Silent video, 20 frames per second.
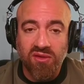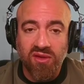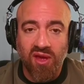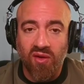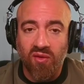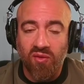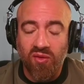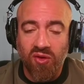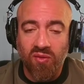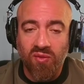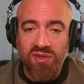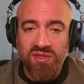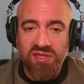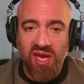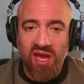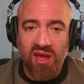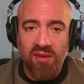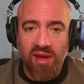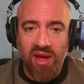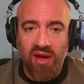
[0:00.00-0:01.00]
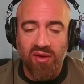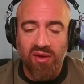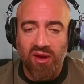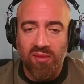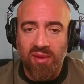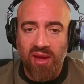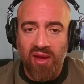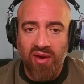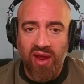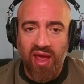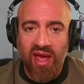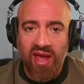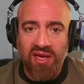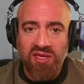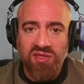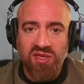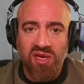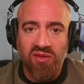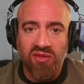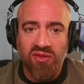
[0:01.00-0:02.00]
you would say about
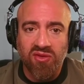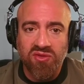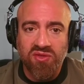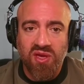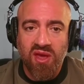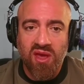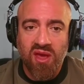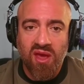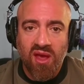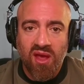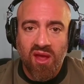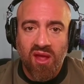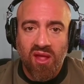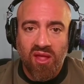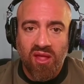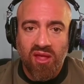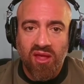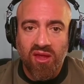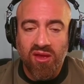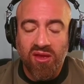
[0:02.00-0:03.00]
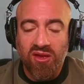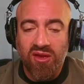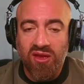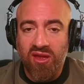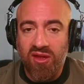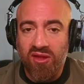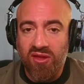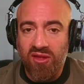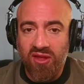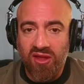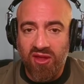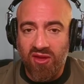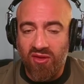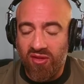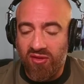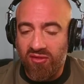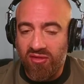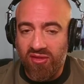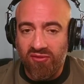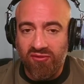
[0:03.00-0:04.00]
X, there's
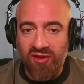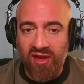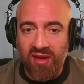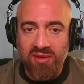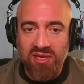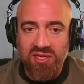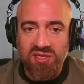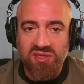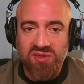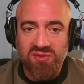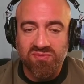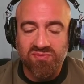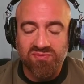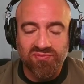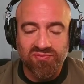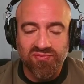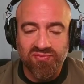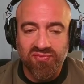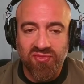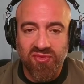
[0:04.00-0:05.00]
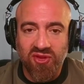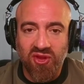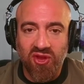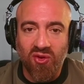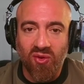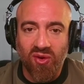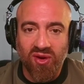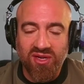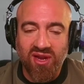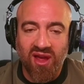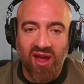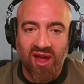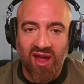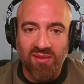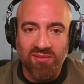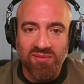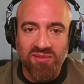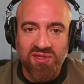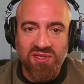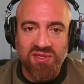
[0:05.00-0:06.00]
the famous New York
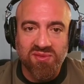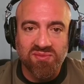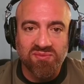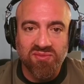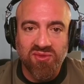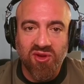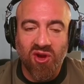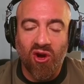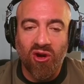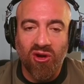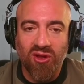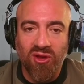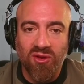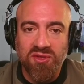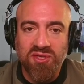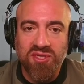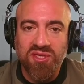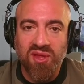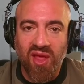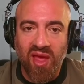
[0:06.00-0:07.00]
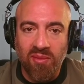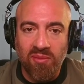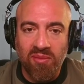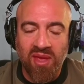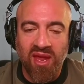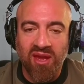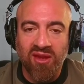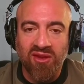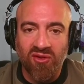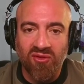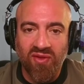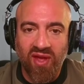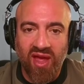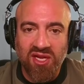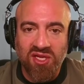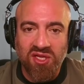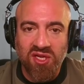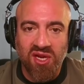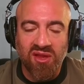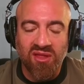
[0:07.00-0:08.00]
Times Carlos Slim
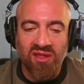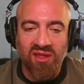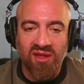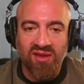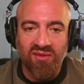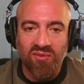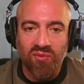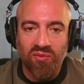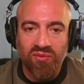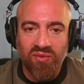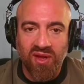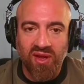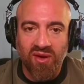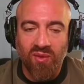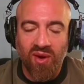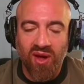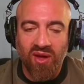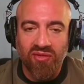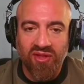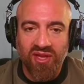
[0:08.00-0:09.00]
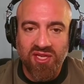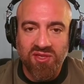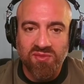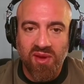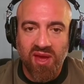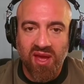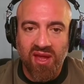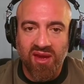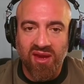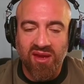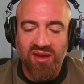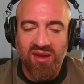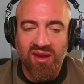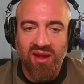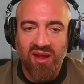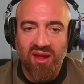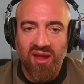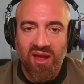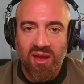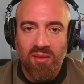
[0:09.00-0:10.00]
intervention, the wealthiest man in
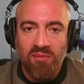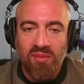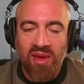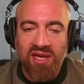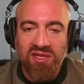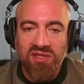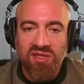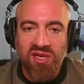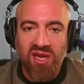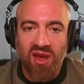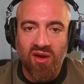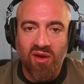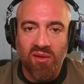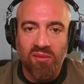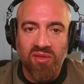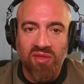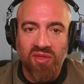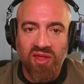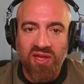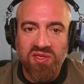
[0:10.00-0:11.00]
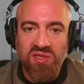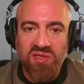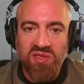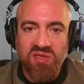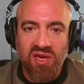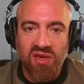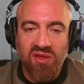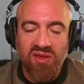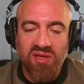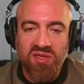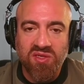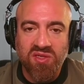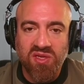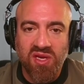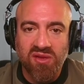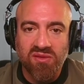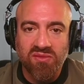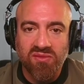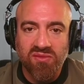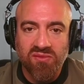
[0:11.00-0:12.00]
Mexico. I mean, this is
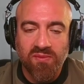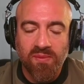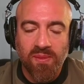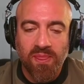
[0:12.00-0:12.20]
a